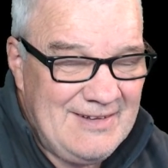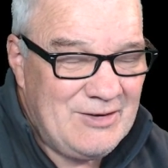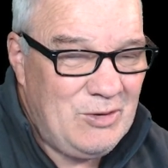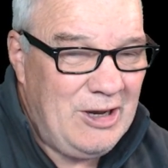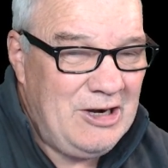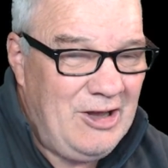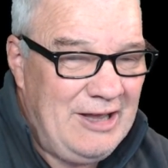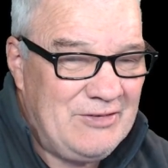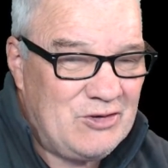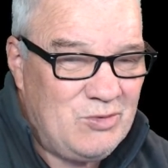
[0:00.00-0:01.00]
Quite
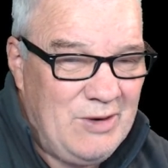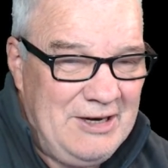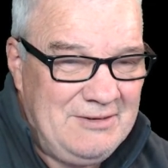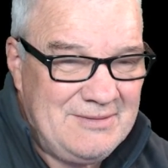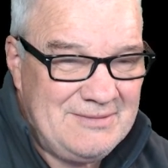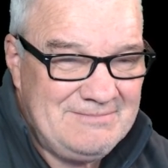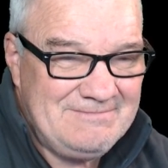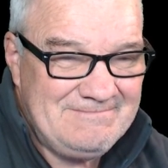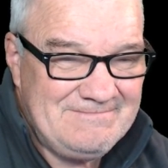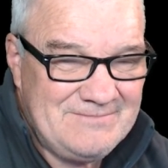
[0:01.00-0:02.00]
like this one.
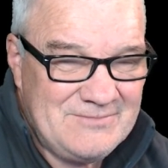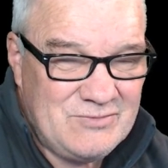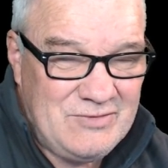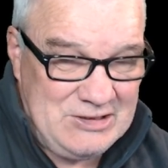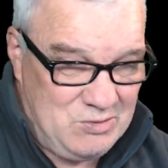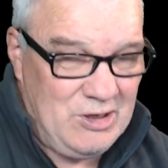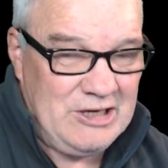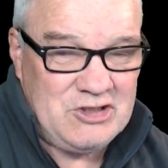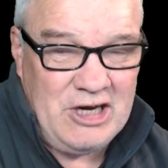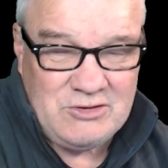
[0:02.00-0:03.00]
That's why I
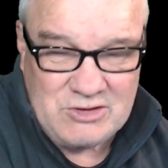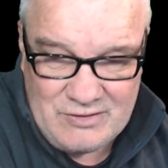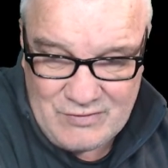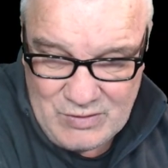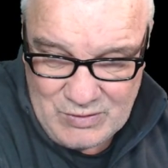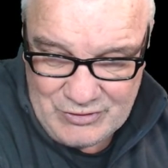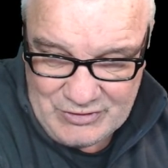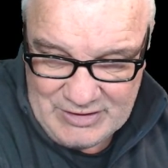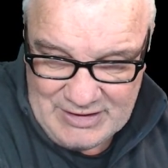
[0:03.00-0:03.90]
chose it, of course.